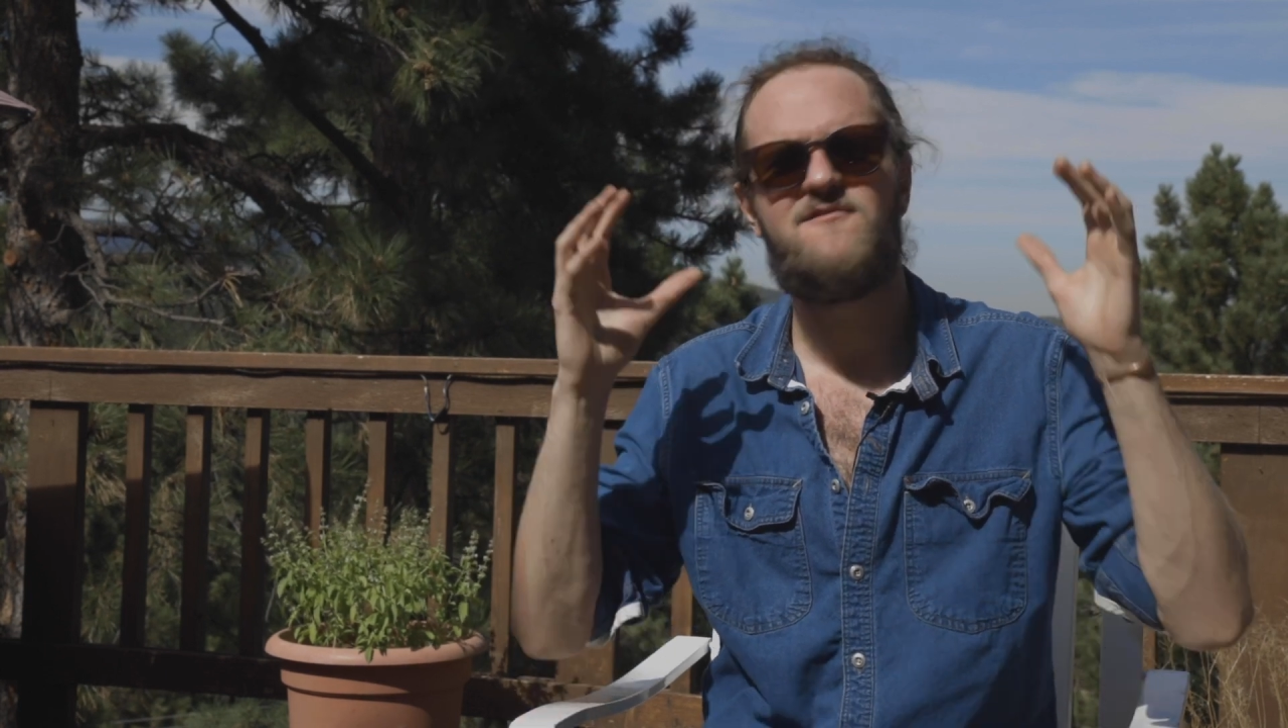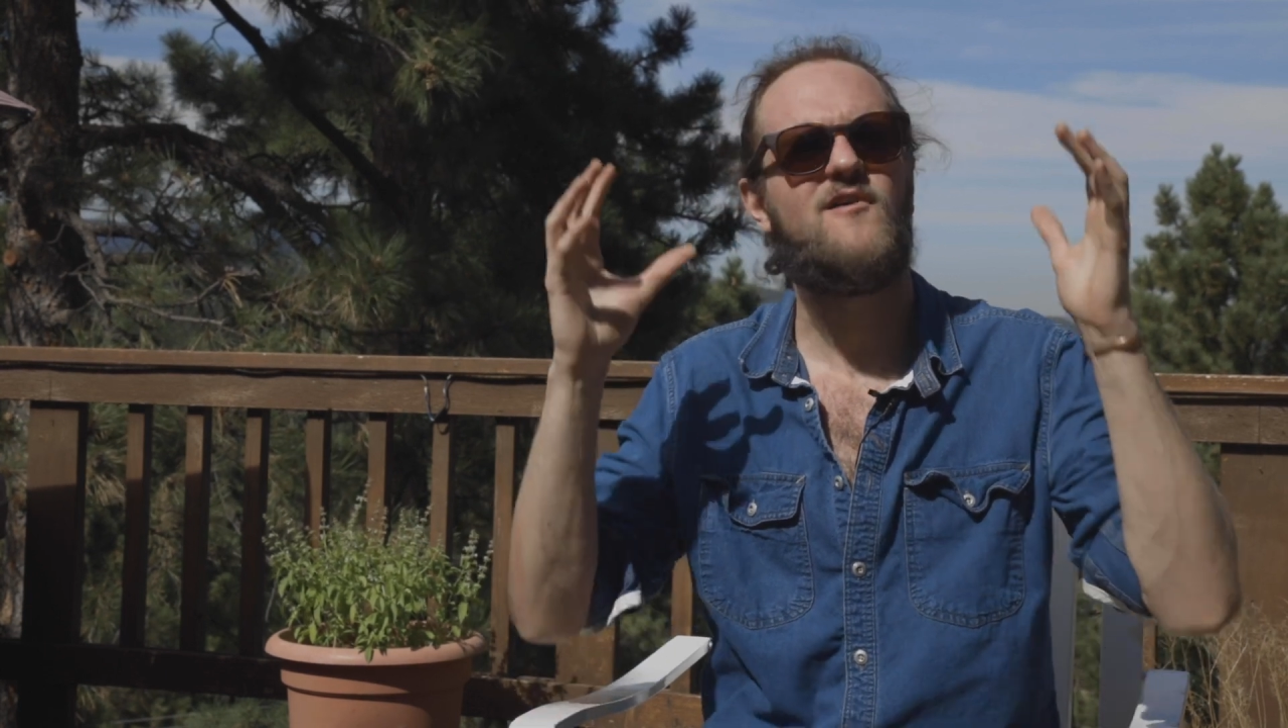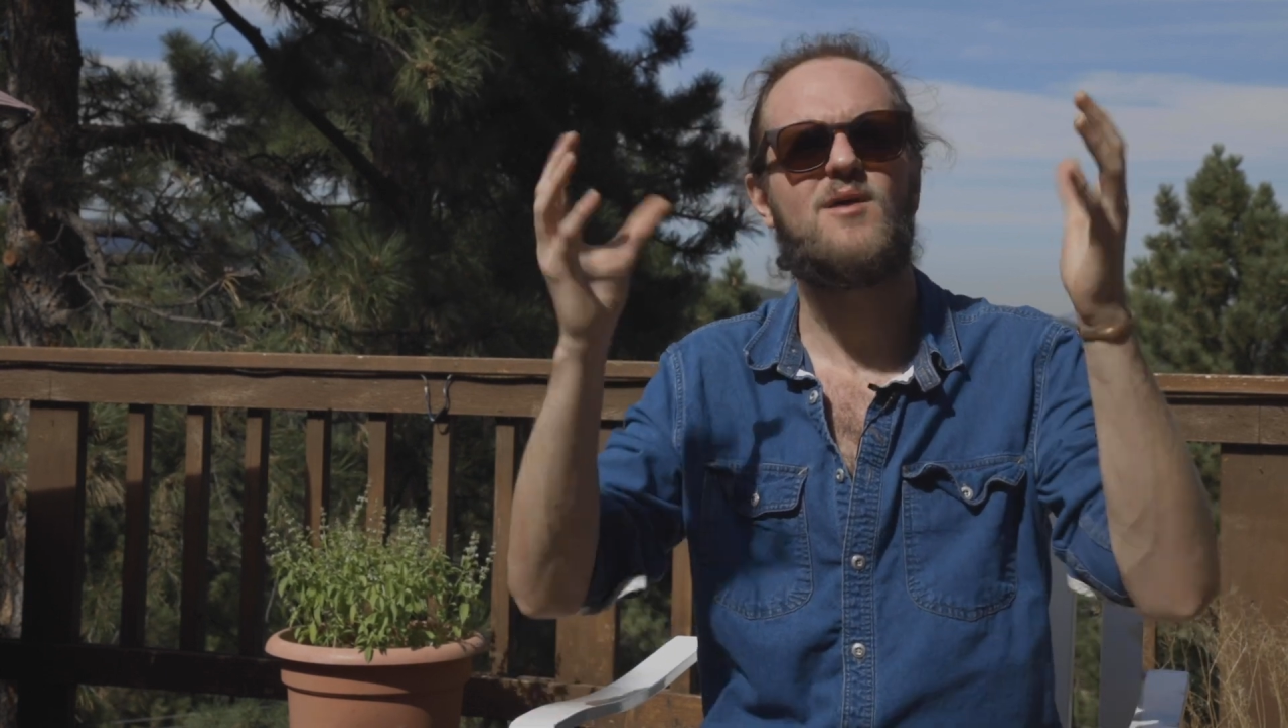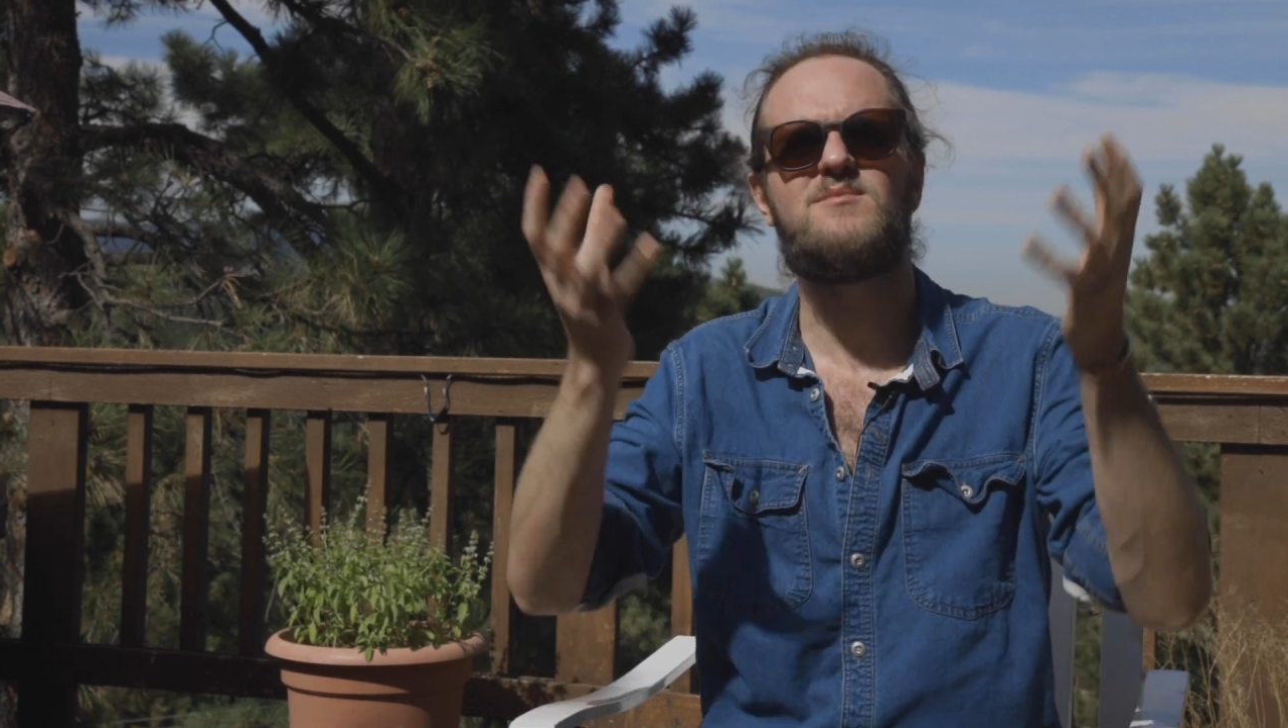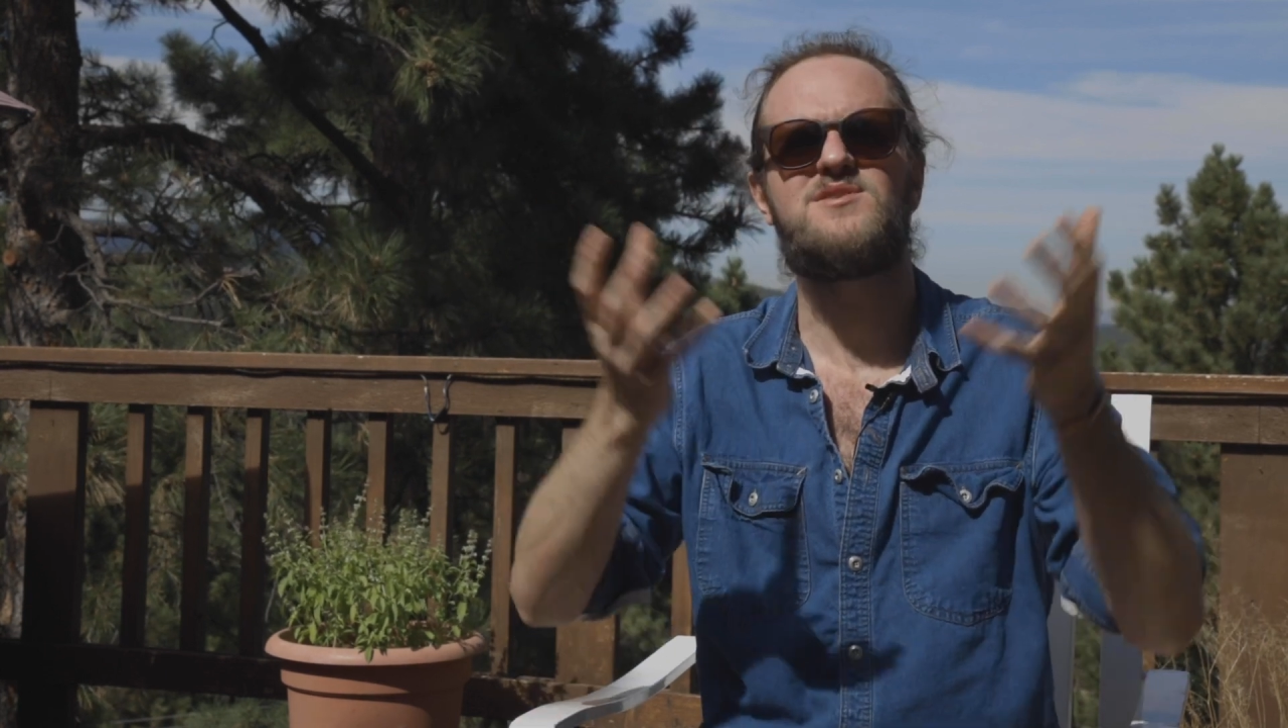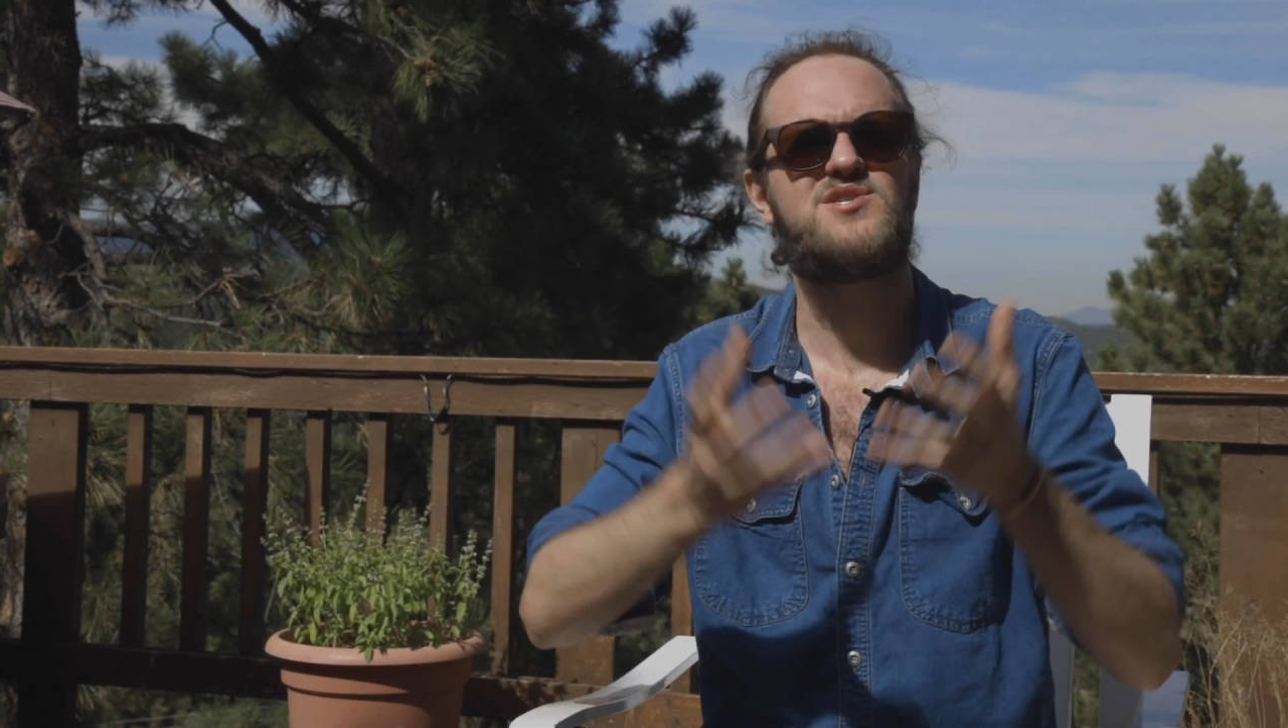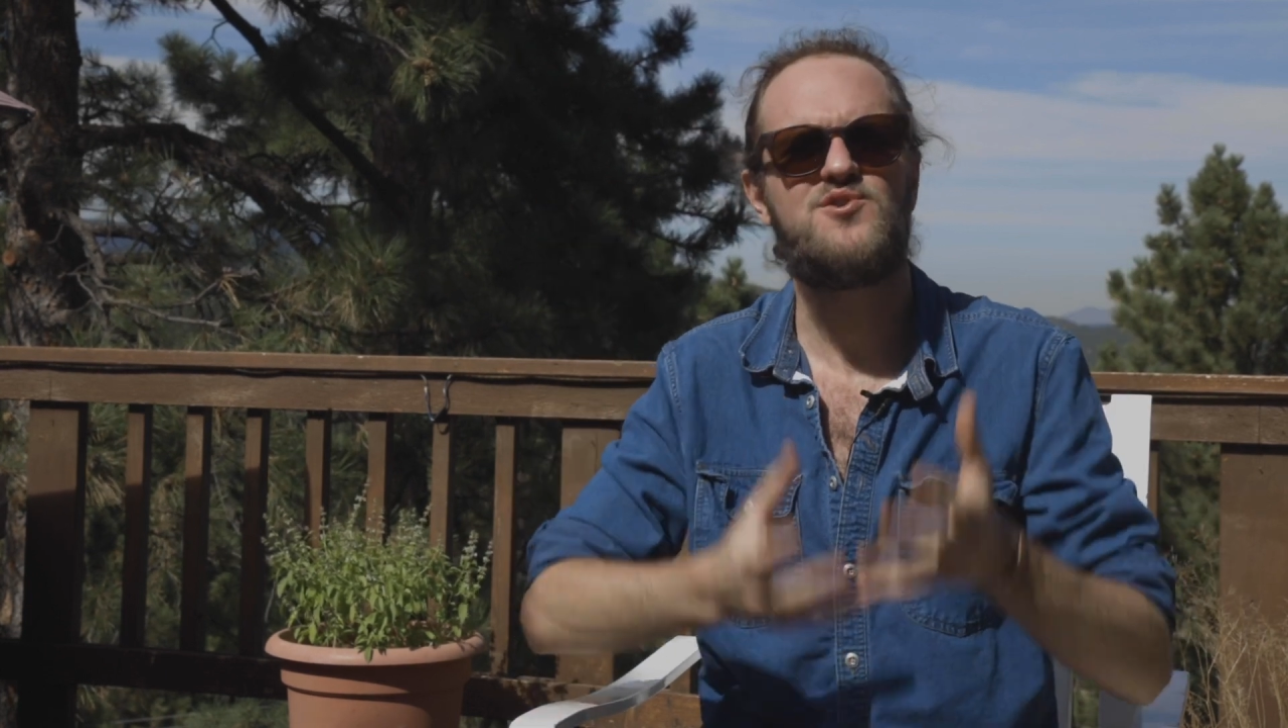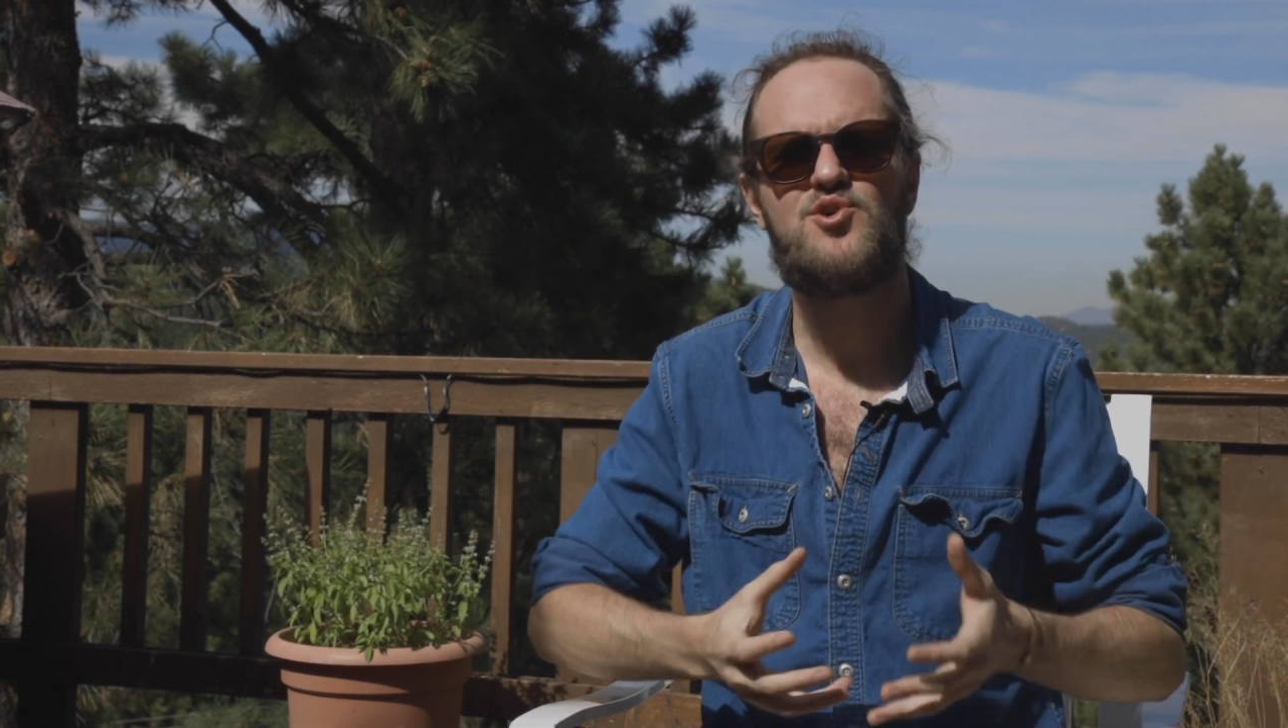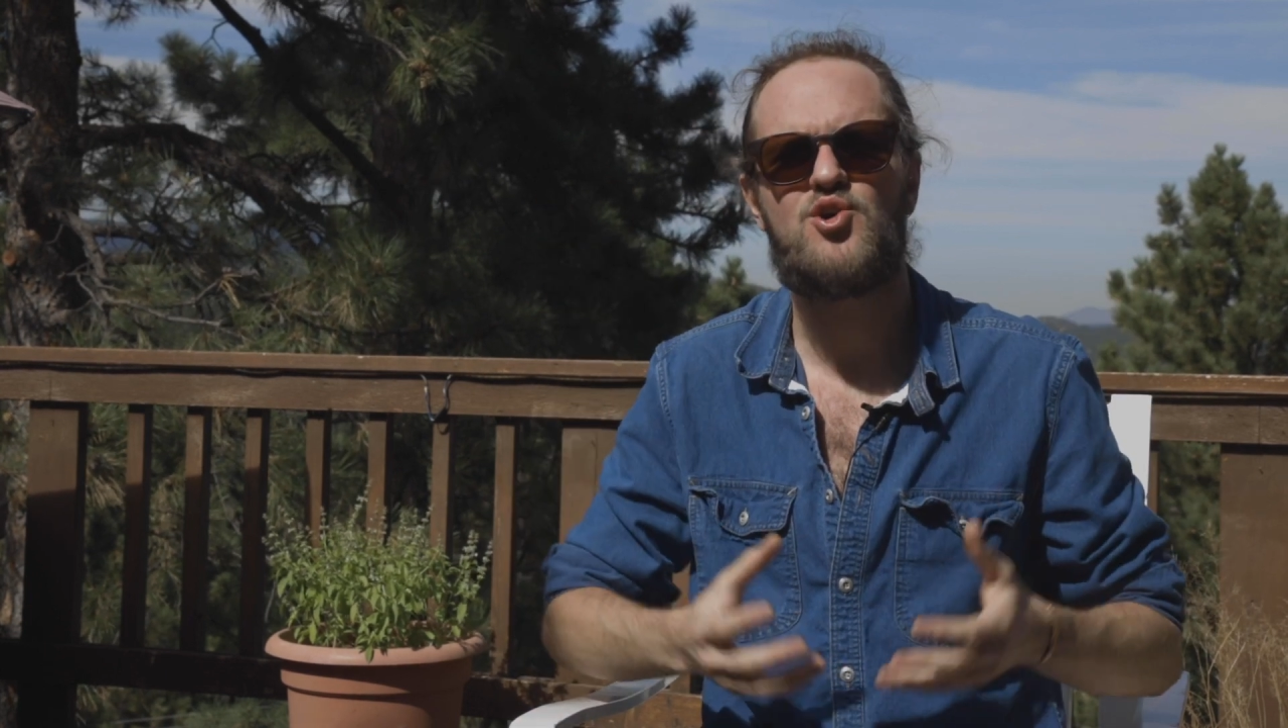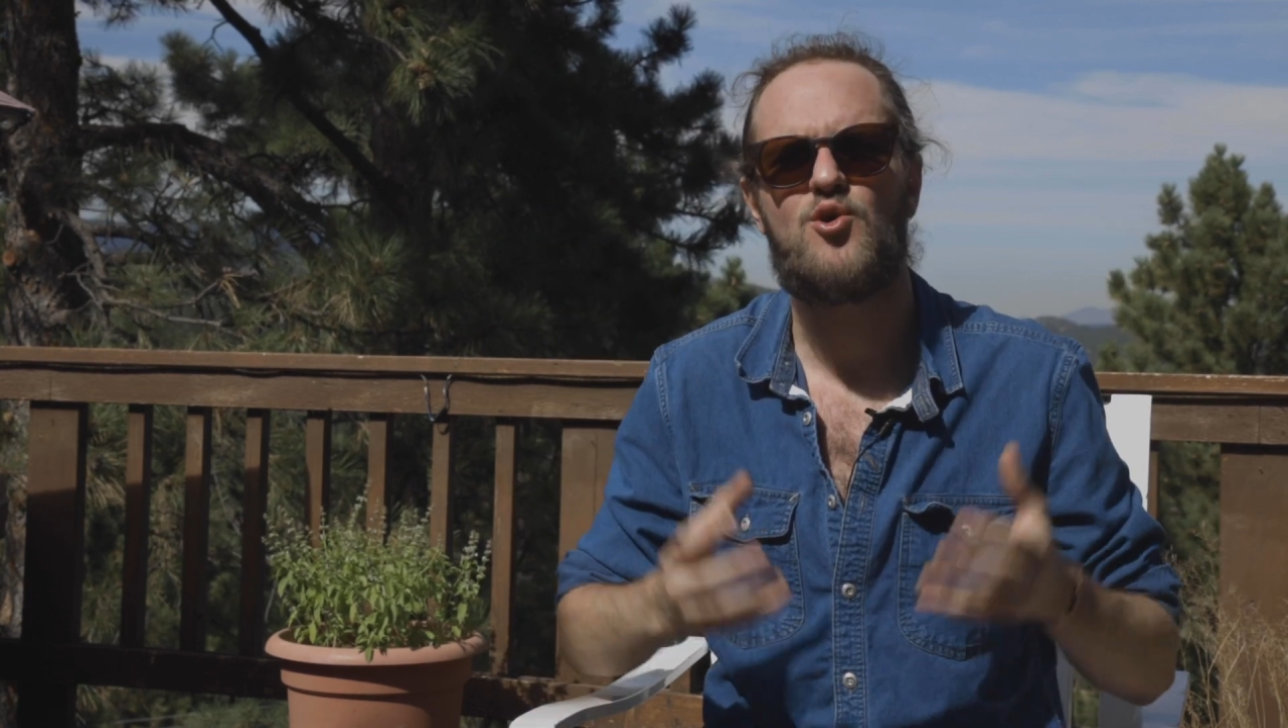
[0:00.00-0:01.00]

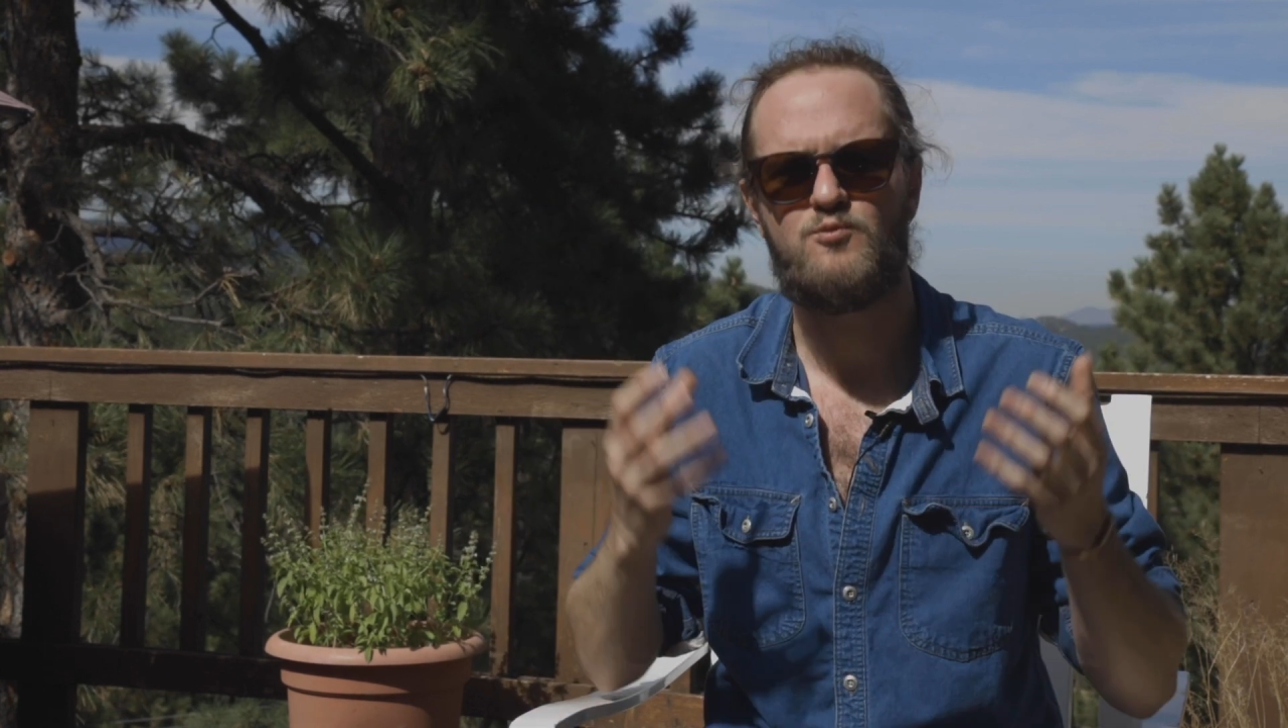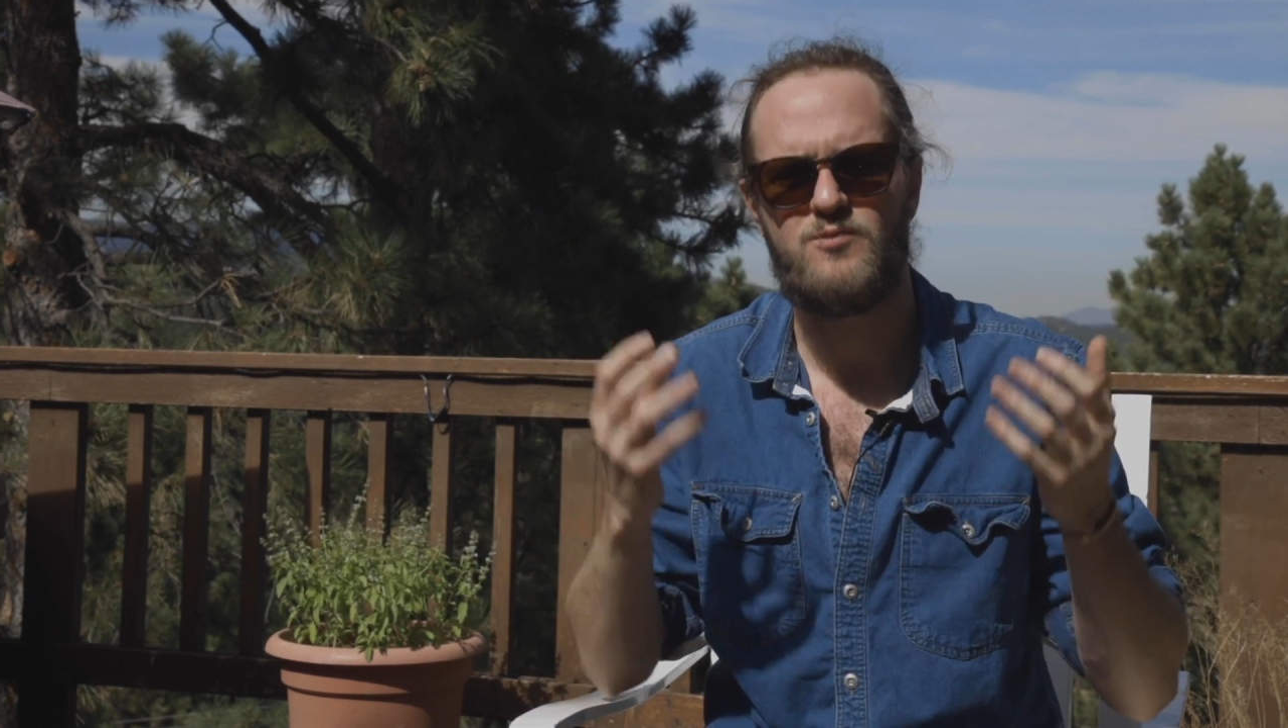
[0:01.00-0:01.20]
pharmaceutical